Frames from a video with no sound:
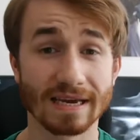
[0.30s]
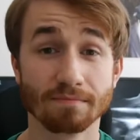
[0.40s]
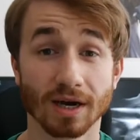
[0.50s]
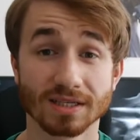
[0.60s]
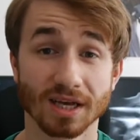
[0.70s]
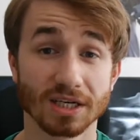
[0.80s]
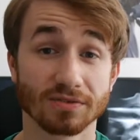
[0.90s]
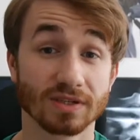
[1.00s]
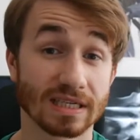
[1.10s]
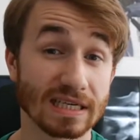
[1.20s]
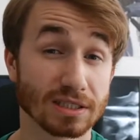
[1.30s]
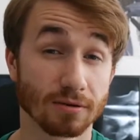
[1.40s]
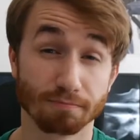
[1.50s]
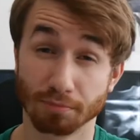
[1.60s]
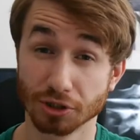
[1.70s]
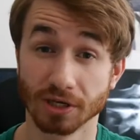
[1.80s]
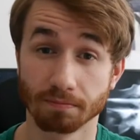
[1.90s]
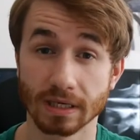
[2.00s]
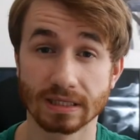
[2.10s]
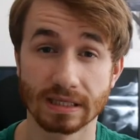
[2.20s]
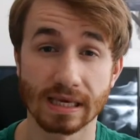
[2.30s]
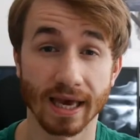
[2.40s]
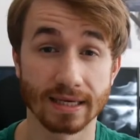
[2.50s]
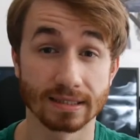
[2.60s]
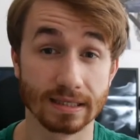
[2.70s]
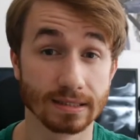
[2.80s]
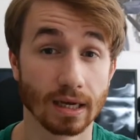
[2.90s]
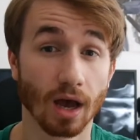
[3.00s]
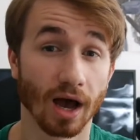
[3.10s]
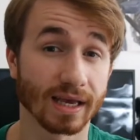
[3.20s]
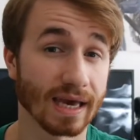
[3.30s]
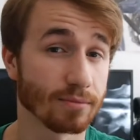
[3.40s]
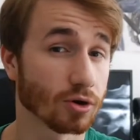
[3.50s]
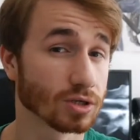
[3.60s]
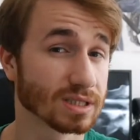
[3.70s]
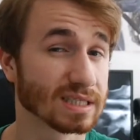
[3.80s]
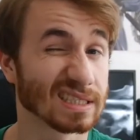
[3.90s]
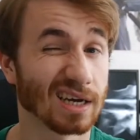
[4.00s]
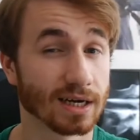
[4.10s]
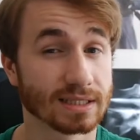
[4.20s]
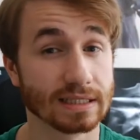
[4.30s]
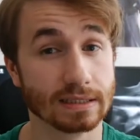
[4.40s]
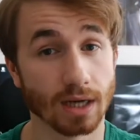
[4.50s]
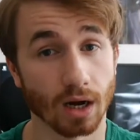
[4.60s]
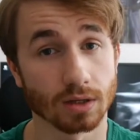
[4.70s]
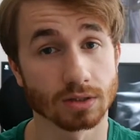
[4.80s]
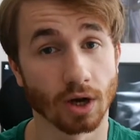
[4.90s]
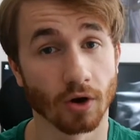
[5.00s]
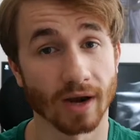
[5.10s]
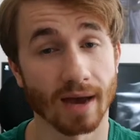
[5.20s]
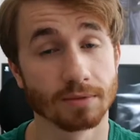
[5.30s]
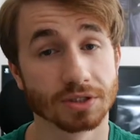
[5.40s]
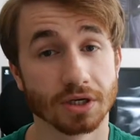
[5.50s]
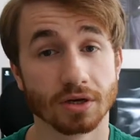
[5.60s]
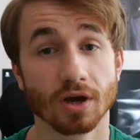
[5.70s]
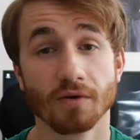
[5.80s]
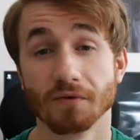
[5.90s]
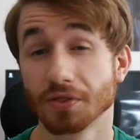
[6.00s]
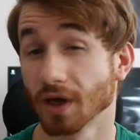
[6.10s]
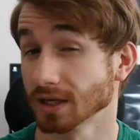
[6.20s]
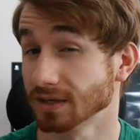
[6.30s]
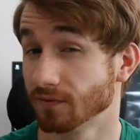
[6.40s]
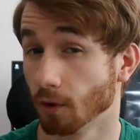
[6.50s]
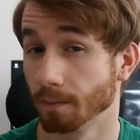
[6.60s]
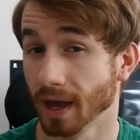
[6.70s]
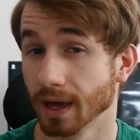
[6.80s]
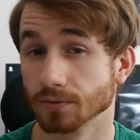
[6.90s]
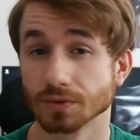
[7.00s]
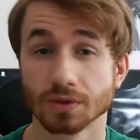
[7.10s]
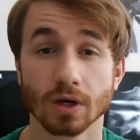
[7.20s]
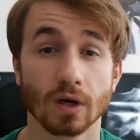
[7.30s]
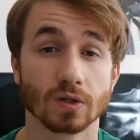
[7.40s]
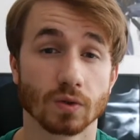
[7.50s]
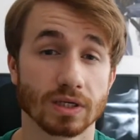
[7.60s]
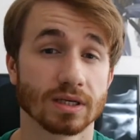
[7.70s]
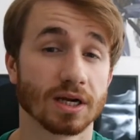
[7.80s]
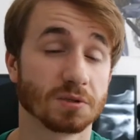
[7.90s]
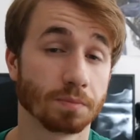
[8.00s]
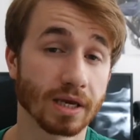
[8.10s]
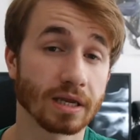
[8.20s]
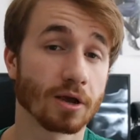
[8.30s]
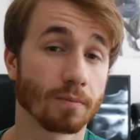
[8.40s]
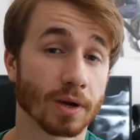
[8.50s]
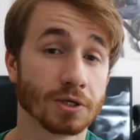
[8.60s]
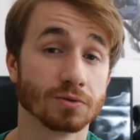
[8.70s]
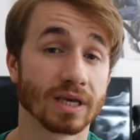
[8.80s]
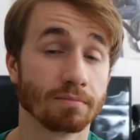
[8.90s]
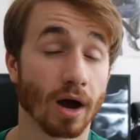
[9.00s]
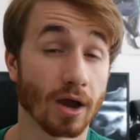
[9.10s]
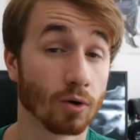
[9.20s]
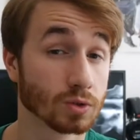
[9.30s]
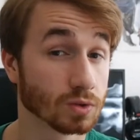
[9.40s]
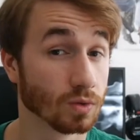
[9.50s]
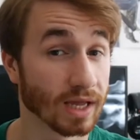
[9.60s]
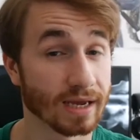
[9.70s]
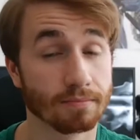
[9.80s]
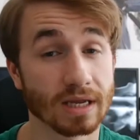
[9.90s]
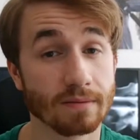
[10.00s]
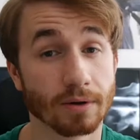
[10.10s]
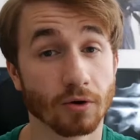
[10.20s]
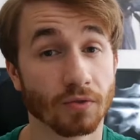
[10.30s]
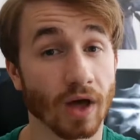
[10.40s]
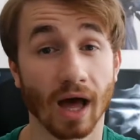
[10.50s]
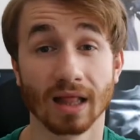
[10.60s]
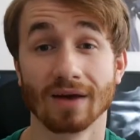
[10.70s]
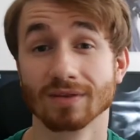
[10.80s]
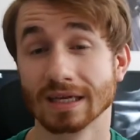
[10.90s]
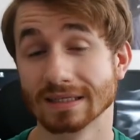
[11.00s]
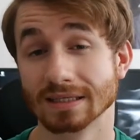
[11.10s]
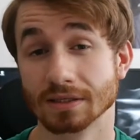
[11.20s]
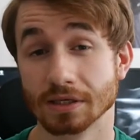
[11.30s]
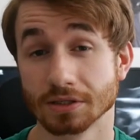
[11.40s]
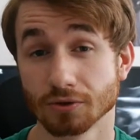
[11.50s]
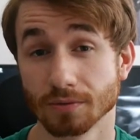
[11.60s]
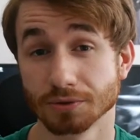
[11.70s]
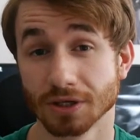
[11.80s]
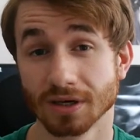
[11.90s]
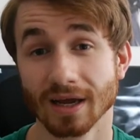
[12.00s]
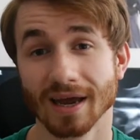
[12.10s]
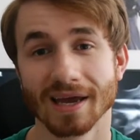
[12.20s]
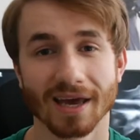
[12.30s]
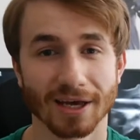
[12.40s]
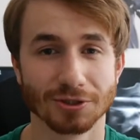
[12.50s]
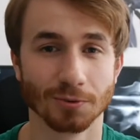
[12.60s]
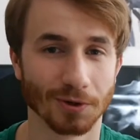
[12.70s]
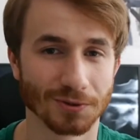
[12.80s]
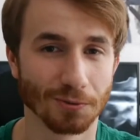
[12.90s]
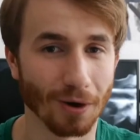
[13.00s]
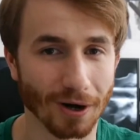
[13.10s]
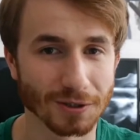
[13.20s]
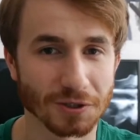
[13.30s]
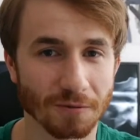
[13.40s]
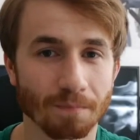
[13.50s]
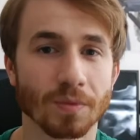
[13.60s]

In my search for decent budget PC cases, I came across the CIT Darkstar on Amazon for £34, so I decided to pick it up and use it in my old school AMD build that I'll have linked in the description in case you want to watch.